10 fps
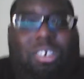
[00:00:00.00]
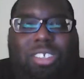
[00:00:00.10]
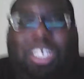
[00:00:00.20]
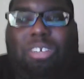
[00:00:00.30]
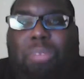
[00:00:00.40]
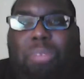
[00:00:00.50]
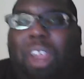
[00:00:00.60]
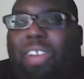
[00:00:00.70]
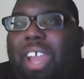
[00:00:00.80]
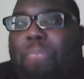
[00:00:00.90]
I'm saying, you probably
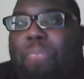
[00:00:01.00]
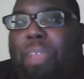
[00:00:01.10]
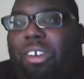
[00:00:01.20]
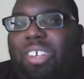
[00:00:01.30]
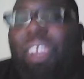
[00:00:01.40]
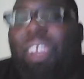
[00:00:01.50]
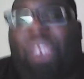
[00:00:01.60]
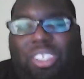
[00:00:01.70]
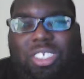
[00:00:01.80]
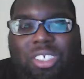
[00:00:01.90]
would have had a better
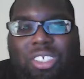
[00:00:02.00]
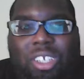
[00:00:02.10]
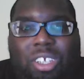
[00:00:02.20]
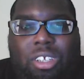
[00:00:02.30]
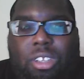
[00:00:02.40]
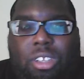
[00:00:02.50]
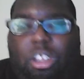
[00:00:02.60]
defense as